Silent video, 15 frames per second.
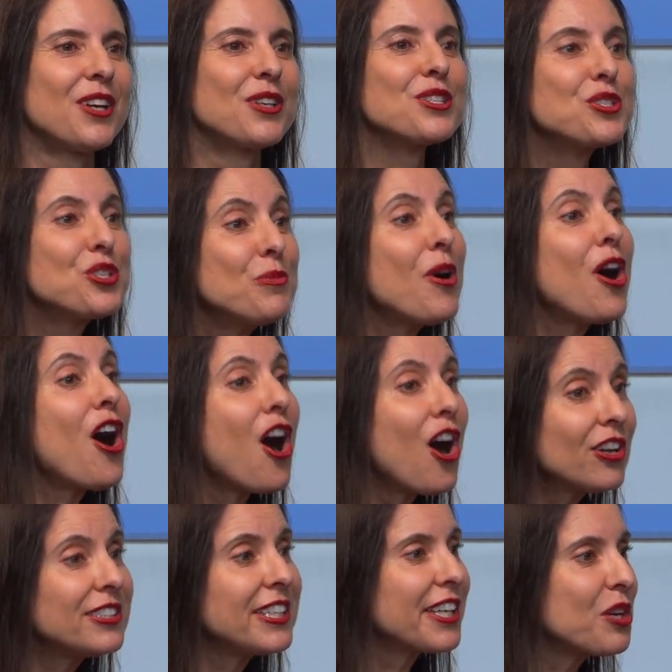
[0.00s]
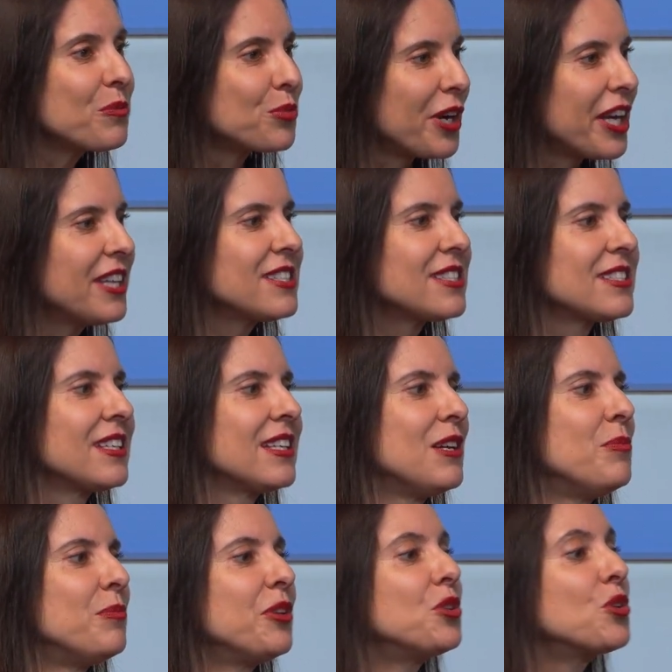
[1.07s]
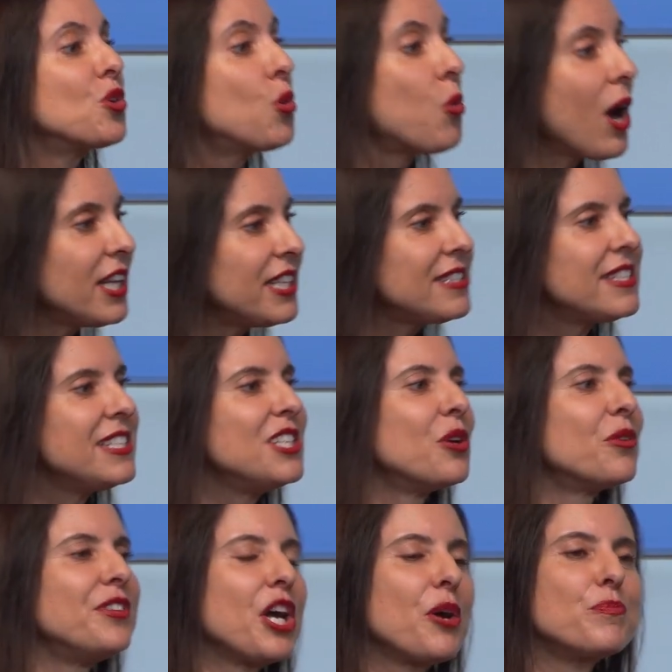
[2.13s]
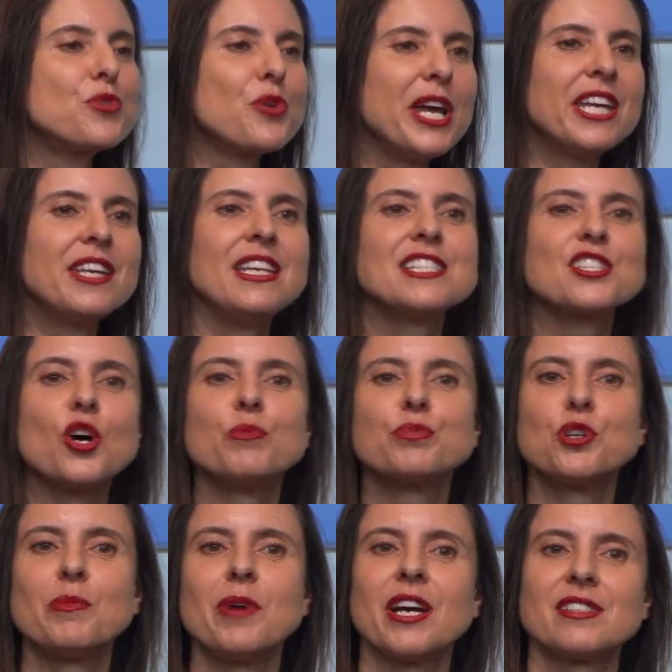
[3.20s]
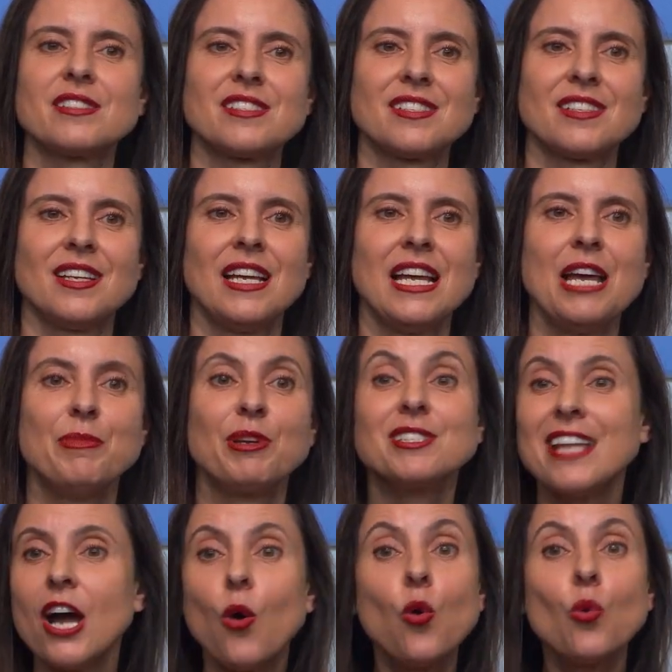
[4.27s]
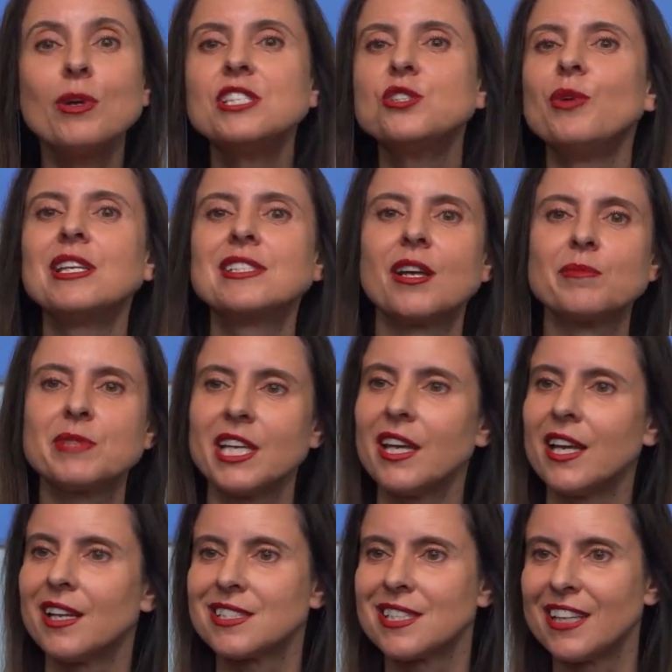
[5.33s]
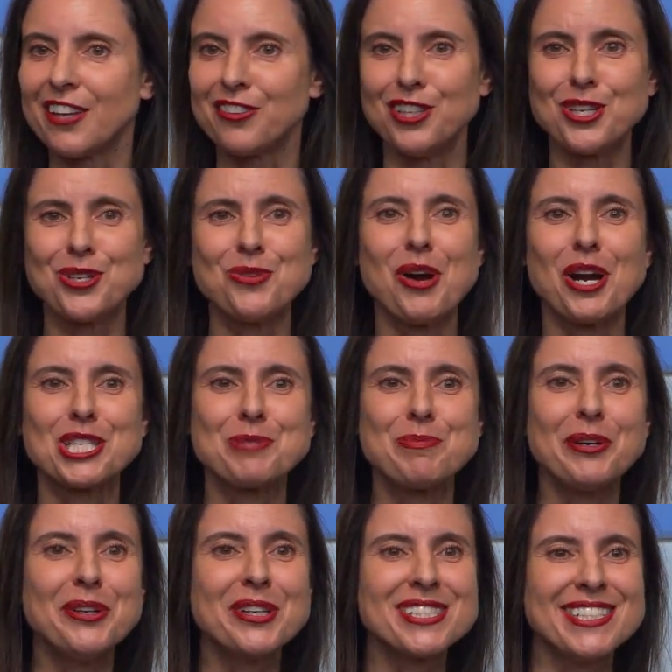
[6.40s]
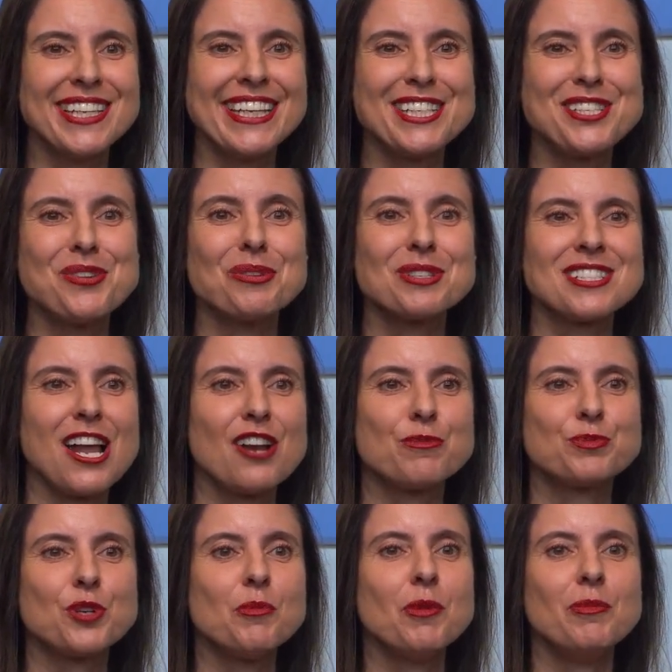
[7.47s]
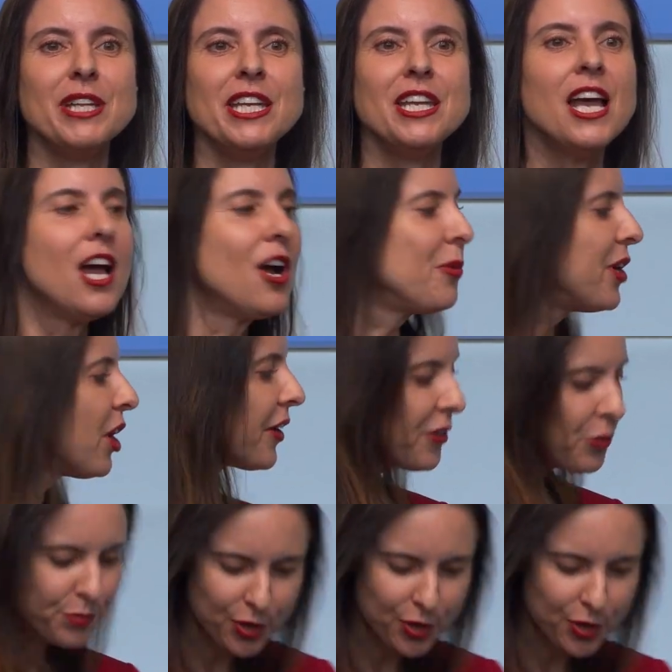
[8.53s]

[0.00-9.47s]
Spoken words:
Consumers are taking breaks, but the quality of their break is compromised because they're always doing something else. And I think you are experiencing it yourself probably. We are on the